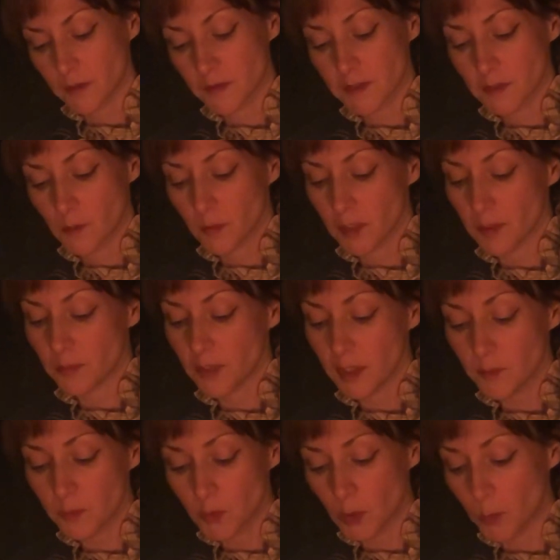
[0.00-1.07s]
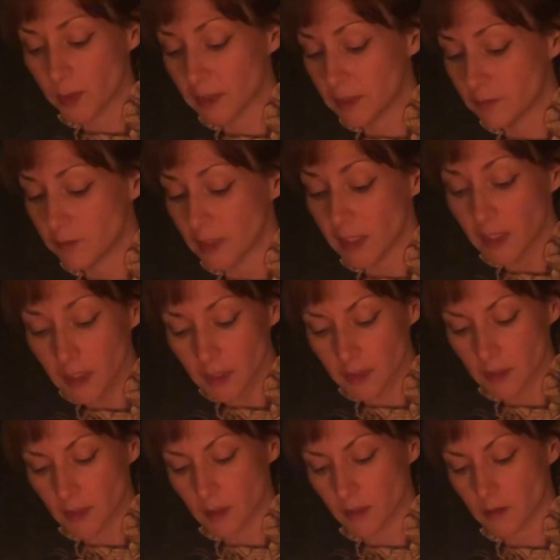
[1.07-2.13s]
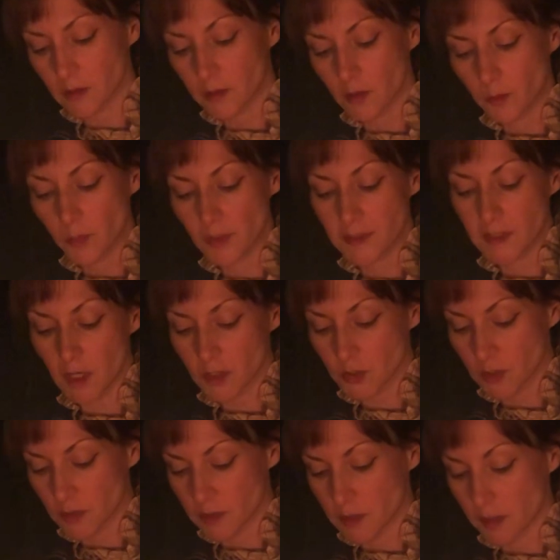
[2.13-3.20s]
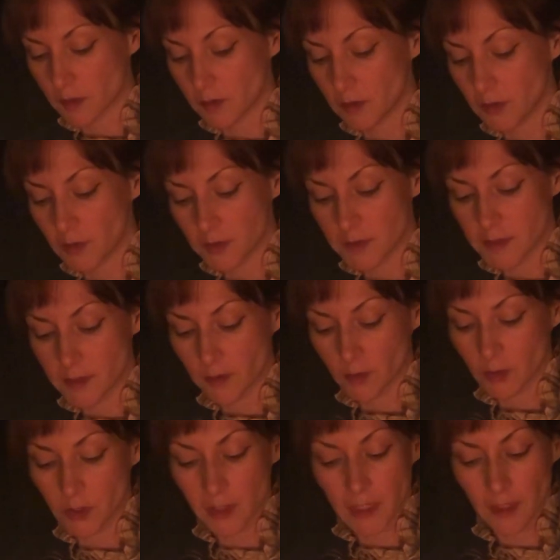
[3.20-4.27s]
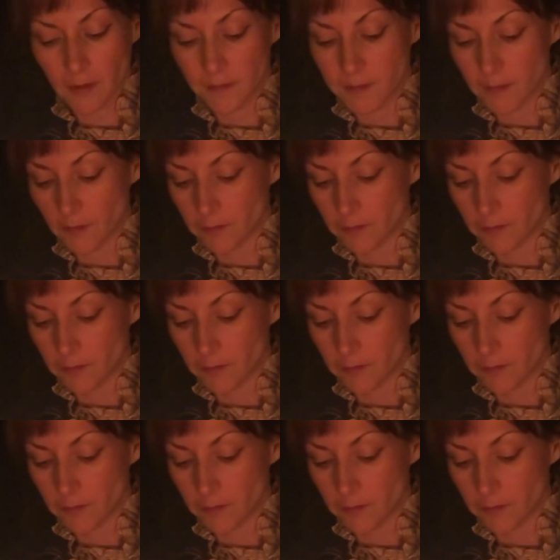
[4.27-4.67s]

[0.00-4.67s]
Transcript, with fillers: so many people who would give anything, their possessions, their looks, their good health, their